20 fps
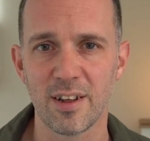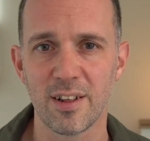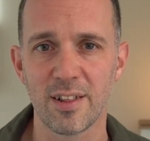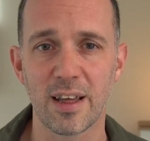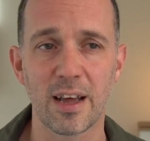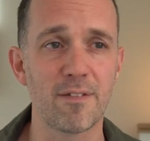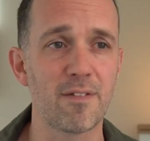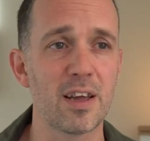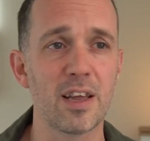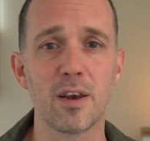
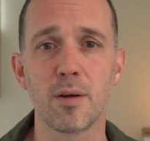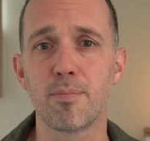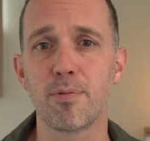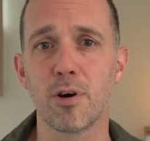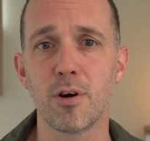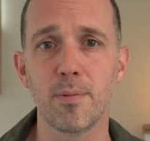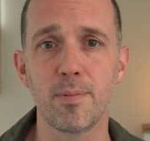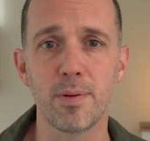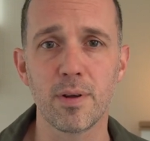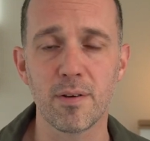They have
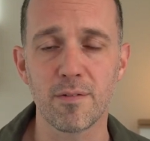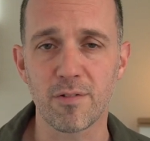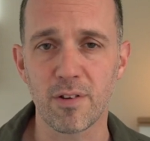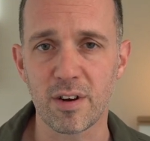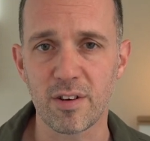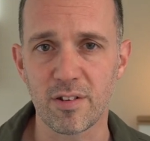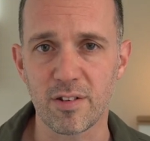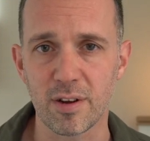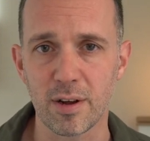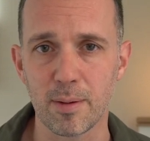inappropriate
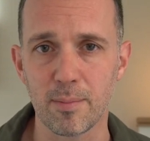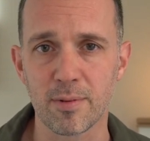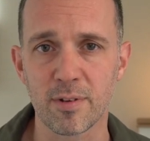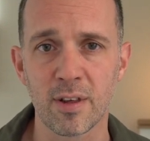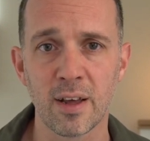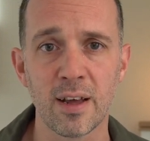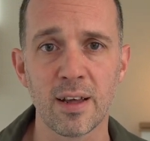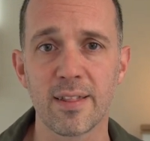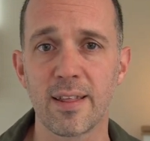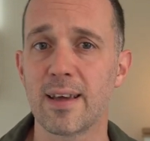friendships.
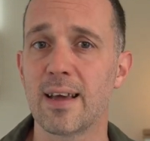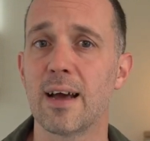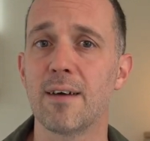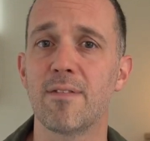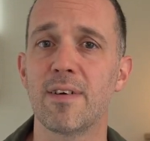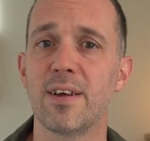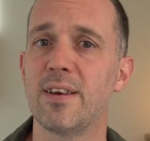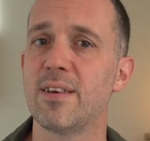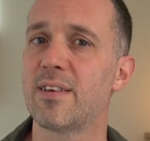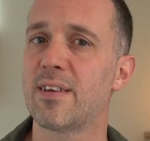They have
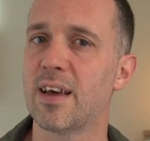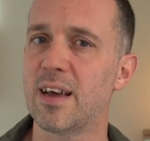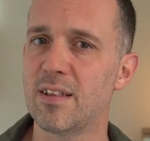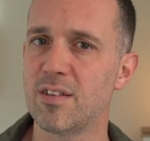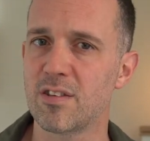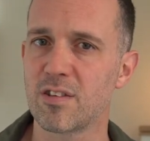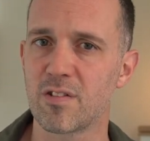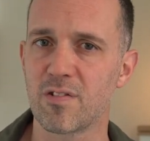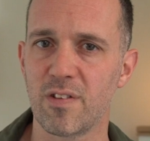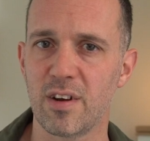
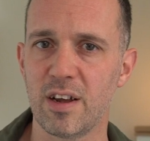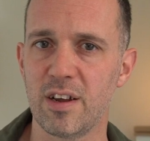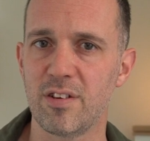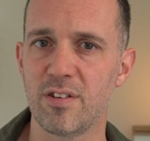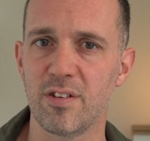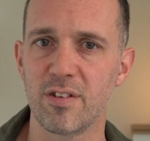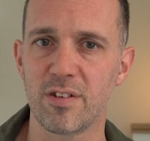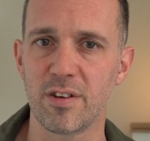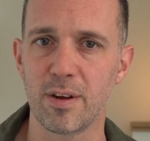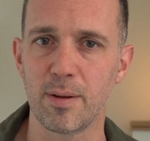intense
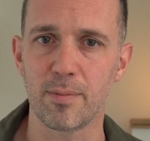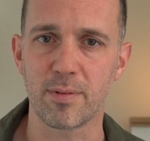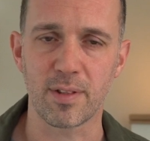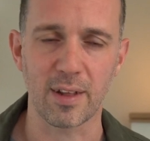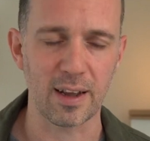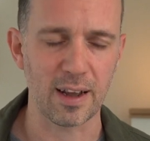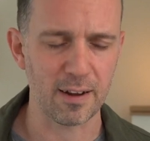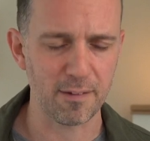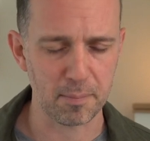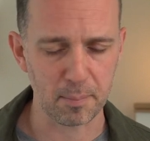relationships.
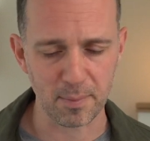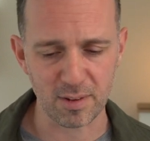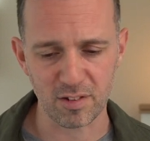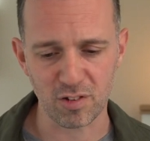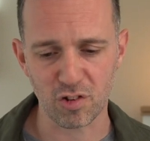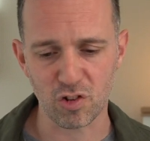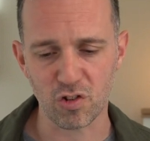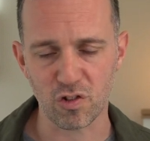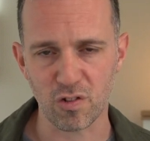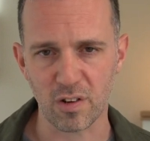They have
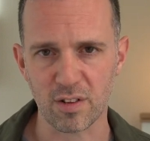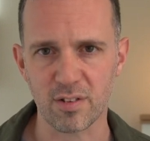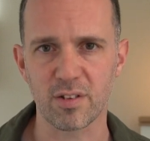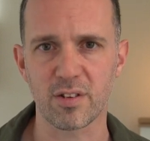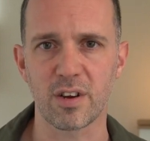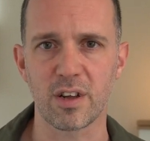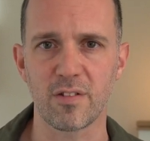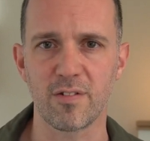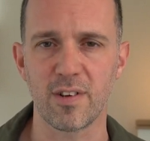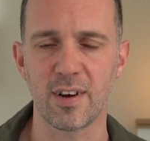
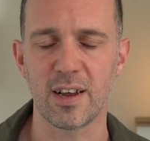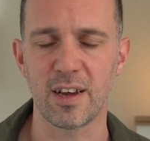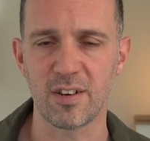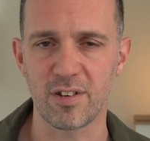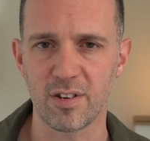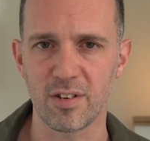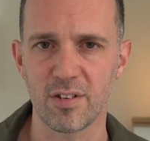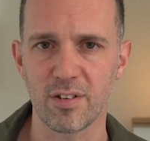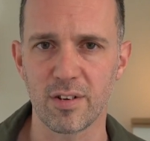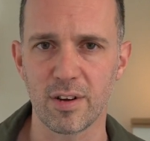mistrusting
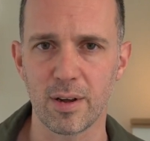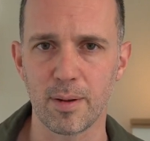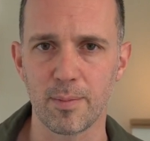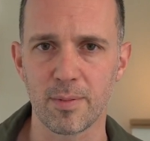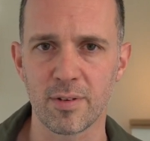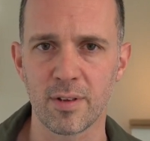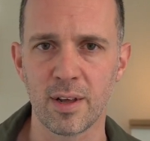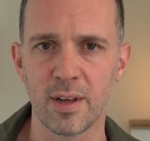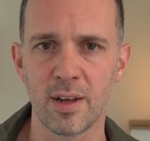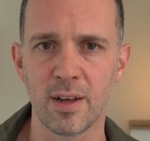relationships.